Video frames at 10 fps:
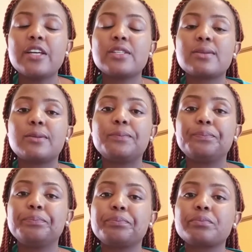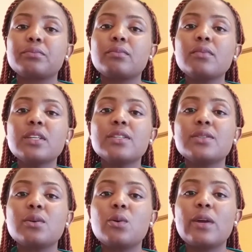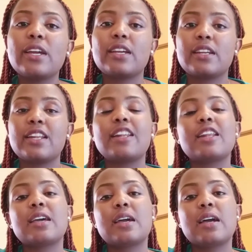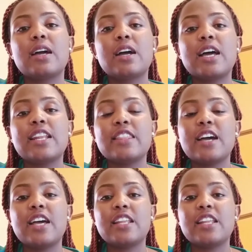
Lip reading: So when another